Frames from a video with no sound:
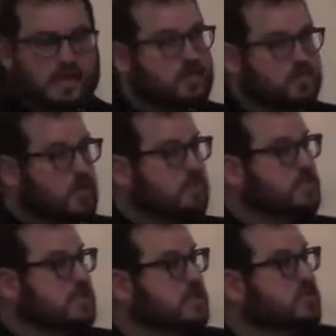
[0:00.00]
his
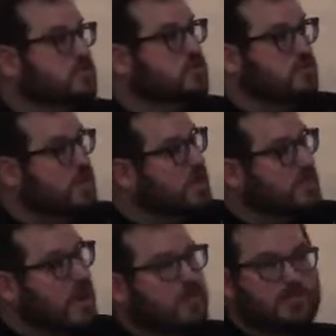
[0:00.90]
purpose isn't to bring
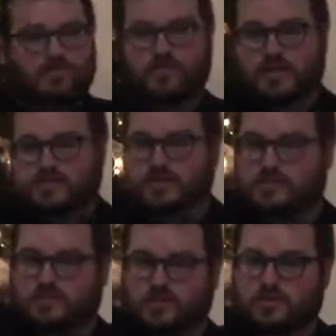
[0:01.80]
about the
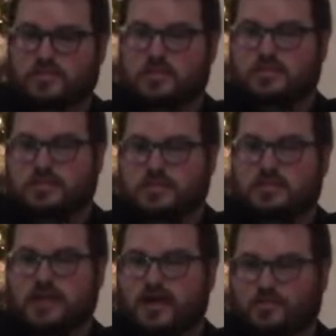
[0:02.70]
forgiveness of your sins and the
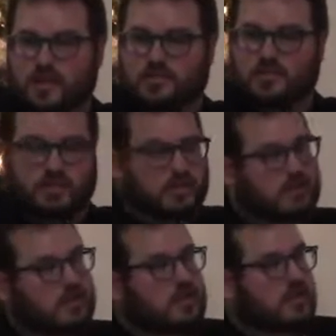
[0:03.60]
salvation
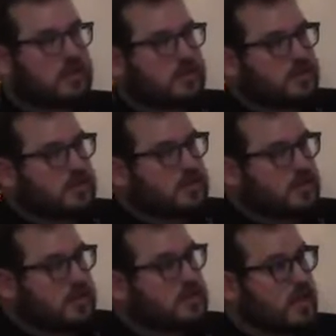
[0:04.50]

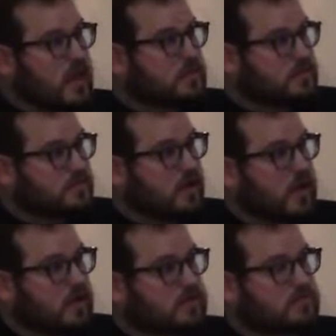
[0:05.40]
in the eyes of God,